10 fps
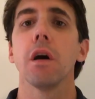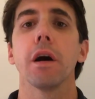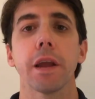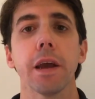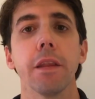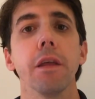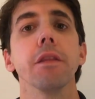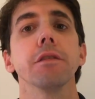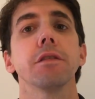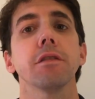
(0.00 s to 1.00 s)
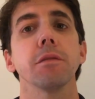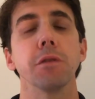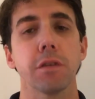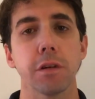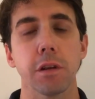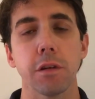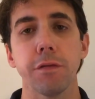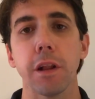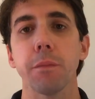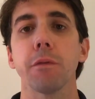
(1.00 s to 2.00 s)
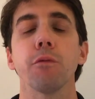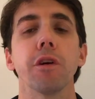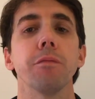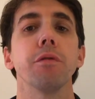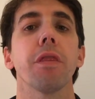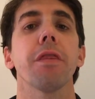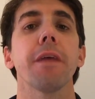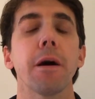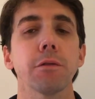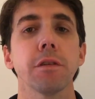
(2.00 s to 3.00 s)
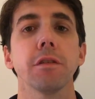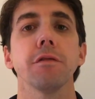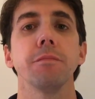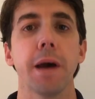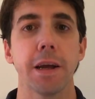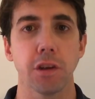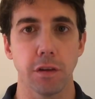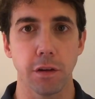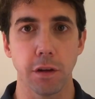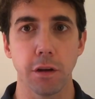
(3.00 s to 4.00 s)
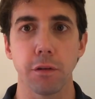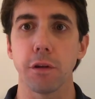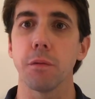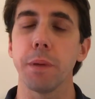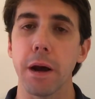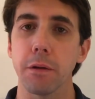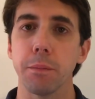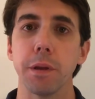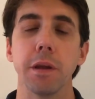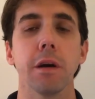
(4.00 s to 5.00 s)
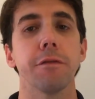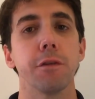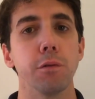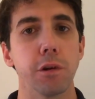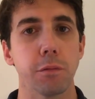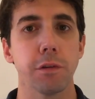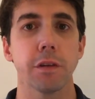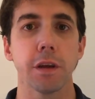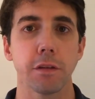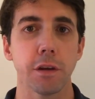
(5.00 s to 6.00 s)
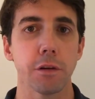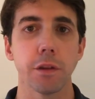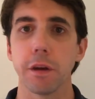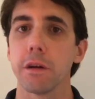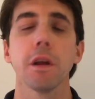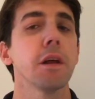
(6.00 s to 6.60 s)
Again, this system is still in development. We have put thousands of matches in here. There are bound to be a few little mistakes here and there.